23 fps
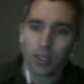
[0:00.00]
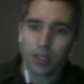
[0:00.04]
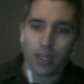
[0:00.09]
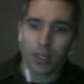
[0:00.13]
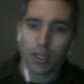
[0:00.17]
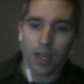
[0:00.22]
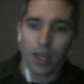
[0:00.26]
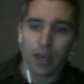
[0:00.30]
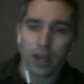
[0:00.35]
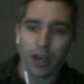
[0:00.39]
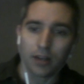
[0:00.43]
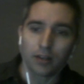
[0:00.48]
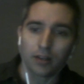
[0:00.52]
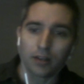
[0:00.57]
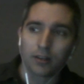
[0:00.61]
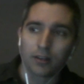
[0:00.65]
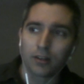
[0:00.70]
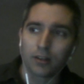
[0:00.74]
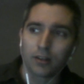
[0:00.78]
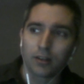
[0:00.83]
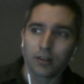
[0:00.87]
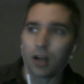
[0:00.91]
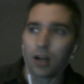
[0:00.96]

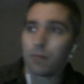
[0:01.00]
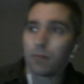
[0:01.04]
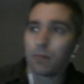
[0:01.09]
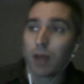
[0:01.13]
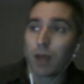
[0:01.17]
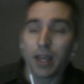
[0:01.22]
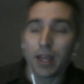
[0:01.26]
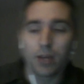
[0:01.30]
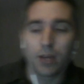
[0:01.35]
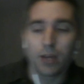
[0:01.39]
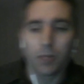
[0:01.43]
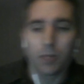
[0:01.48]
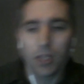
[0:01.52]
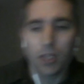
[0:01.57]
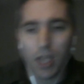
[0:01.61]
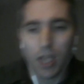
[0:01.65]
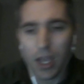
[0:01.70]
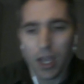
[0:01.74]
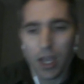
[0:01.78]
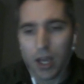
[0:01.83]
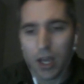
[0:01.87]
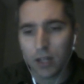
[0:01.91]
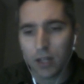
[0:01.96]
and Miami
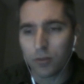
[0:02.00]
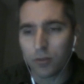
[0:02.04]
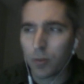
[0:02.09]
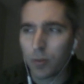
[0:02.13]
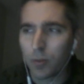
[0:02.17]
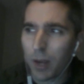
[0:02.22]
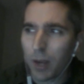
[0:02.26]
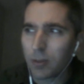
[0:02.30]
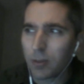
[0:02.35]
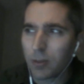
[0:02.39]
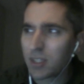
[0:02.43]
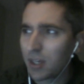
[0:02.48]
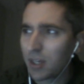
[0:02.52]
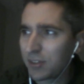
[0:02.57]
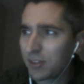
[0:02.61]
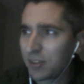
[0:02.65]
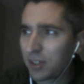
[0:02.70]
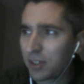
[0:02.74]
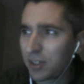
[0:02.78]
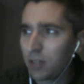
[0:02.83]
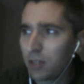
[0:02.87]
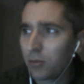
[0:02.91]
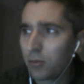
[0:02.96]
and remind me
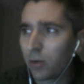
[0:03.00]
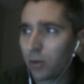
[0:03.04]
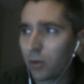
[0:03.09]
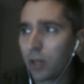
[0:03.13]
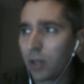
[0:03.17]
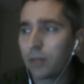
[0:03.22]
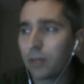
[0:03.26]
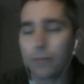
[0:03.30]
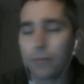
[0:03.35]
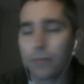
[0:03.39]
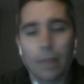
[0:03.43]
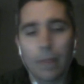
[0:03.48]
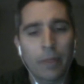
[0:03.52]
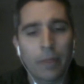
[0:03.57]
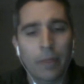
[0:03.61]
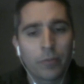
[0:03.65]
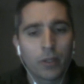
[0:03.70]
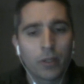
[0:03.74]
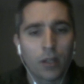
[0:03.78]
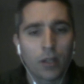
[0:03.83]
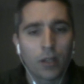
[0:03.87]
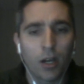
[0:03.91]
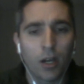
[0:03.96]
Tennessee, right?
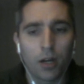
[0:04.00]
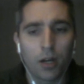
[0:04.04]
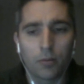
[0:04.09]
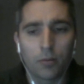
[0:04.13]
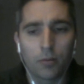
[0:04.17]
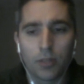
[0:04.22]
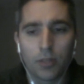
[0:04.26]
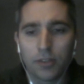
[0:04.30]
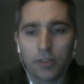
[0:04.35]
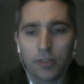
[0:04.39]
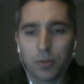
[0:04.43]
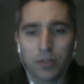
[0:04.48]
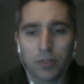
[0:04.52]
This